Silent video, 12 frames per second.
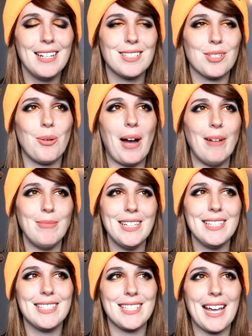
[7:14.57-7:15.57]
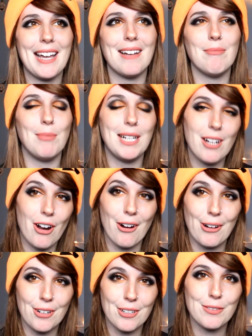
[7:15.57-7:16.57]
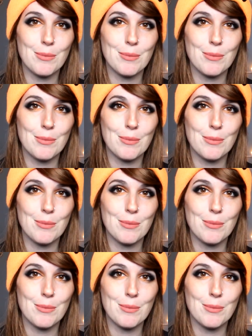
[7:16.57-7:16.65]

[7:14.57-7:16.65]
So I'm gonna say Mina Harker